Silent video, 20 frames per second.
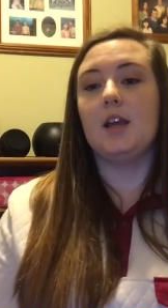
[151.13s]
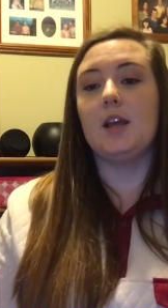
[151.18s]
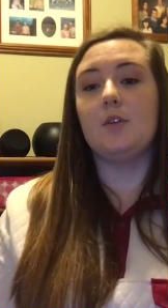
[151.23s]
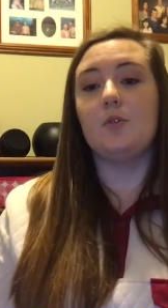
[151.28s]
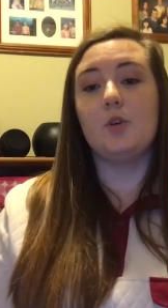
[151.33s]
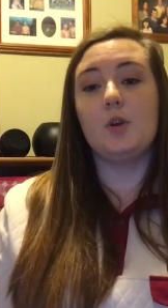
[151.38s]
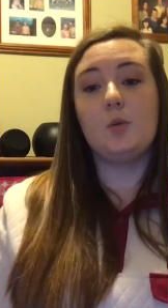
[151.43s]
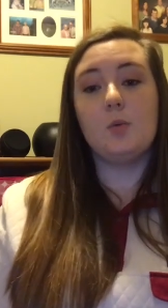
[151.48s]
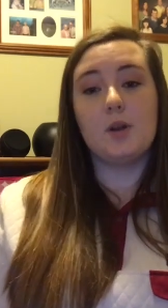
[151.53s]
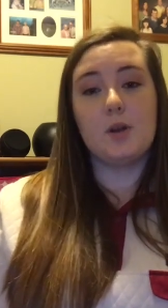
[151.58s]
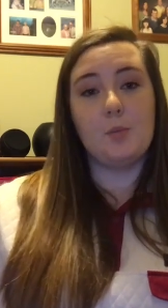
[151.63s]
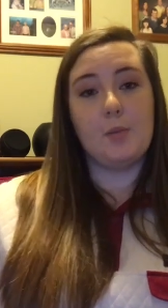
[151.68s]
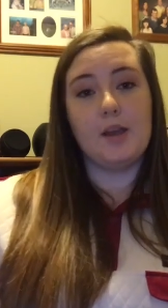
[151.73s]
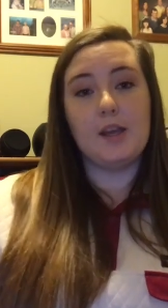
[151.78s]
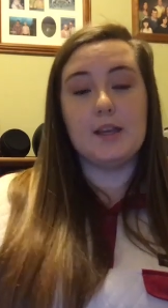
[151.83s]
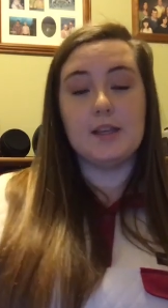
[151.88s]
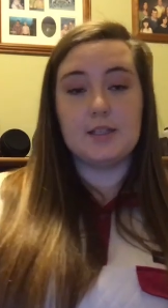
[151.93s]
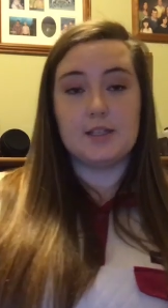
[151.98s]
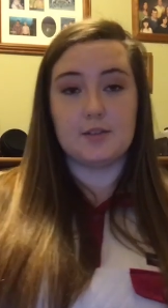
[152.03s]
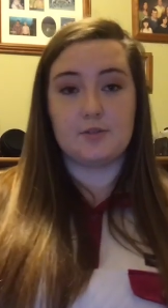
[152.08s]
If we want to
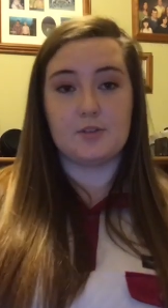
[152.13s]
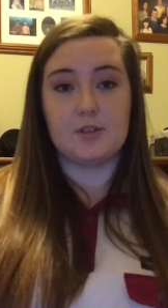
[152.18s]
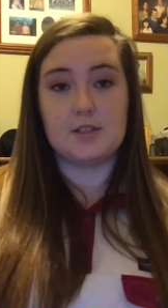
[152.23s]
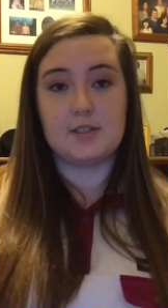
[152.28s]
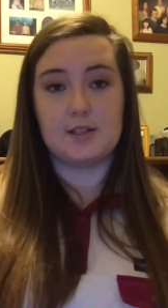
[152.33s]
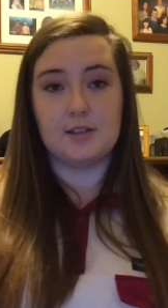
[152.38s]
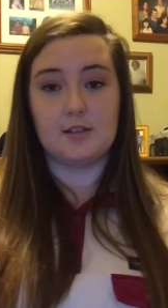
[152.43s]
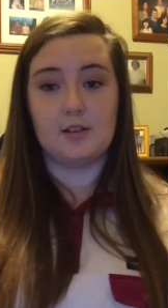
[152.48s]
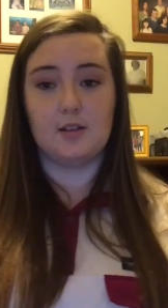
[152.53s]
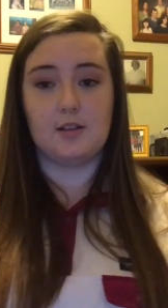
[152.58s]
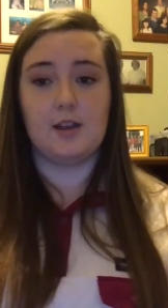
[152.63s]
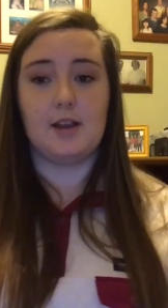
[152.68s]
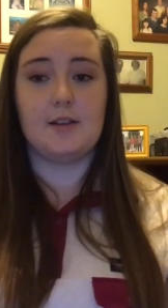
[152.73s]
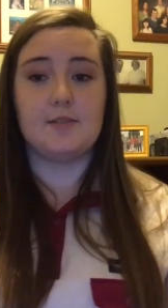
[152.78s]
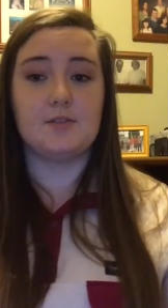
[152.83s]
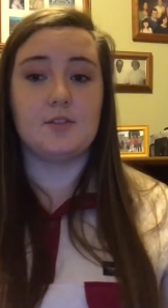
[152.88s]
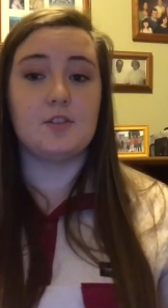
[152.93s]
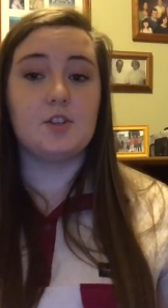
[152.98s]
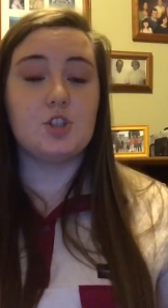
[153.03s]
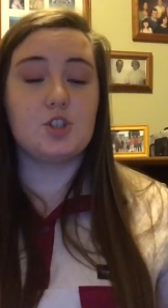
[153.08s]
make a difference in the
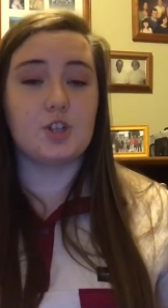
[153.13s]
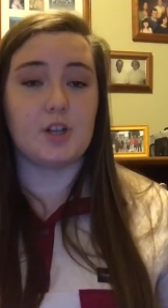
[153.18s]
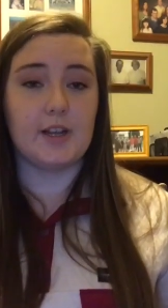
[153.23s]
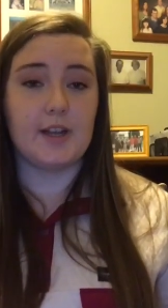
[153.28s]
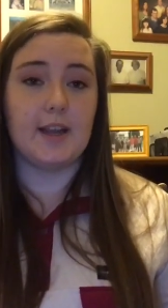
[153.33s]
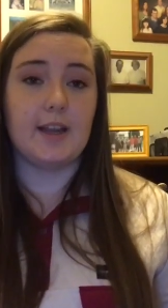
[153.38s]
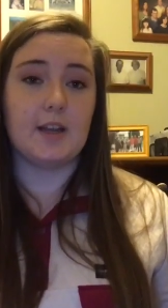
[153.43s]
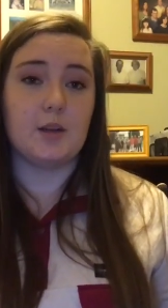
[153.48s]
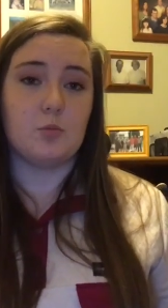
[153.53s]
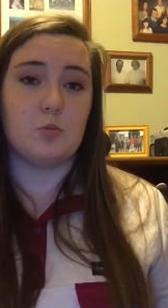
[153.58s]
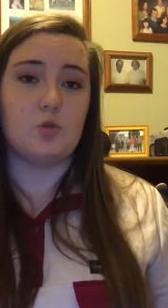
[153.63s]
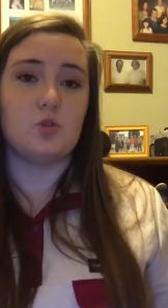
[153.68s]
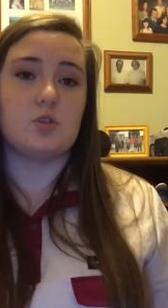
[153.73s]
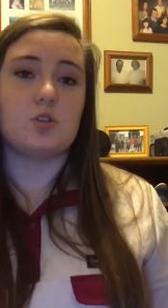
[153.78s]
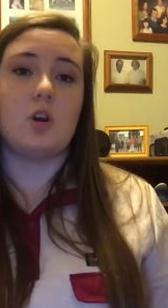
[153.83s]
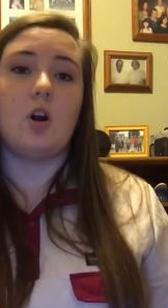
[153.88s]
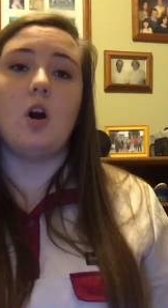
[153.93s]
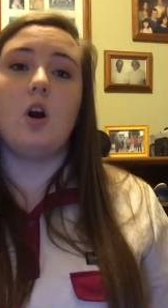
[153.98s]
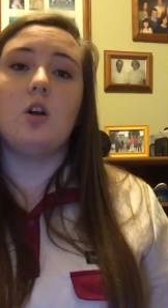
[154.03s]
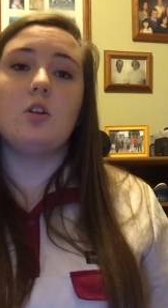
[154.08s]
lives of the stray animals
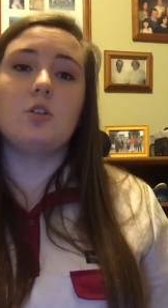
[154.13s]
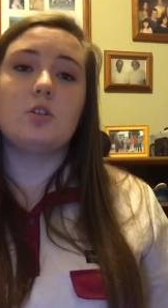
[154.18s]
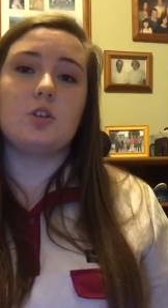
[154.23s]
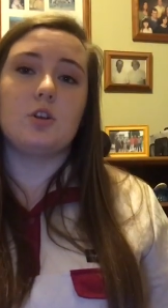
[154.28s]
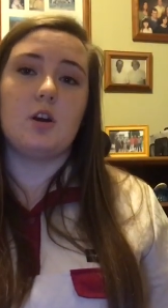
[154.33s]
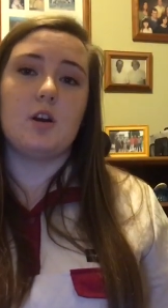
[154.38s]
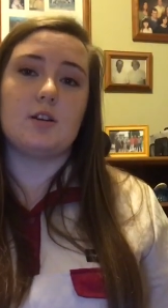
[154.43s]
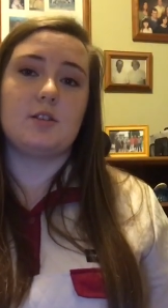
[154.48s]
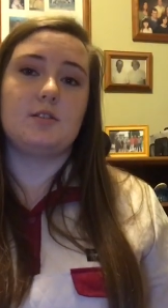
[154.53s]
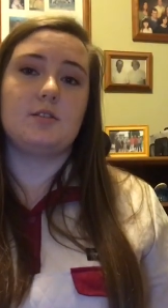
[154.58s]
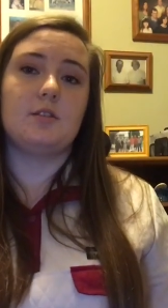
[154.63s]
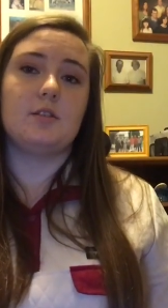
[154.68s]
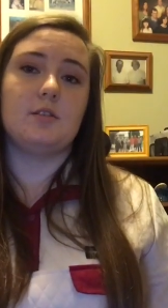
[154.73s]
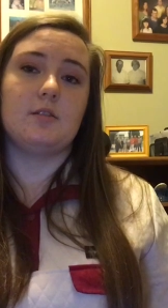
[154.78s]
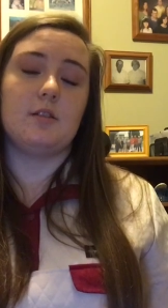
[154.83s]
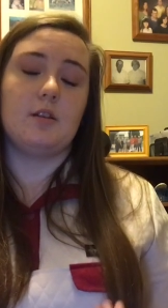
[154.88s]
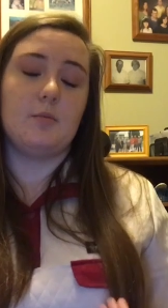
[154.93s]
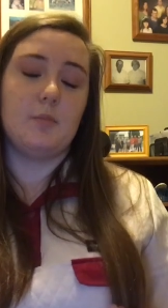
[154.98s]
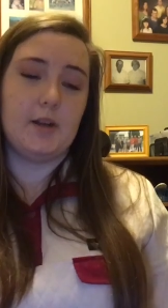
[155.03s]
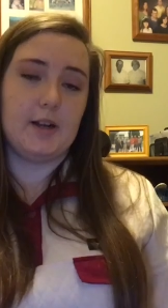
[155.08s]
all across
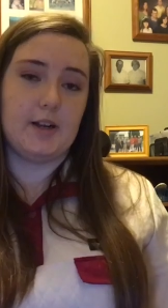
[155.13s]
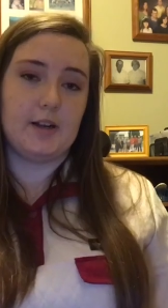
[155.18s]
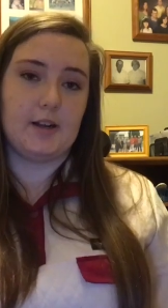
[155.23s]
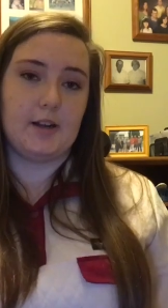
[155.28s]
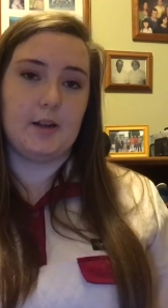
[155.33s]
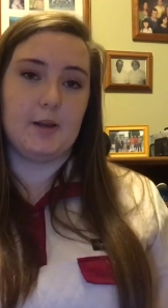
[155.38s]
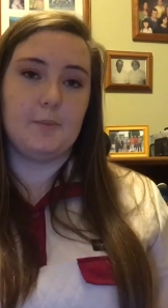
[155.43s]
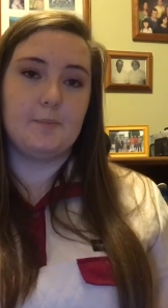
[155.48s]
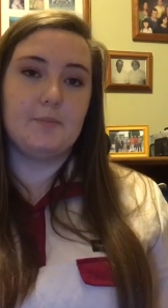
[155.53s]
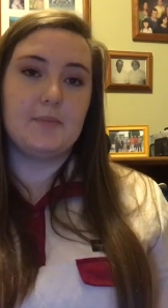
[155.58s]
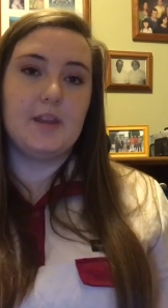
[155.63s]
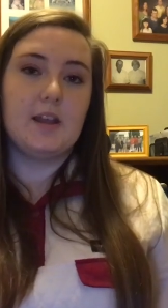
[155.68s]
America,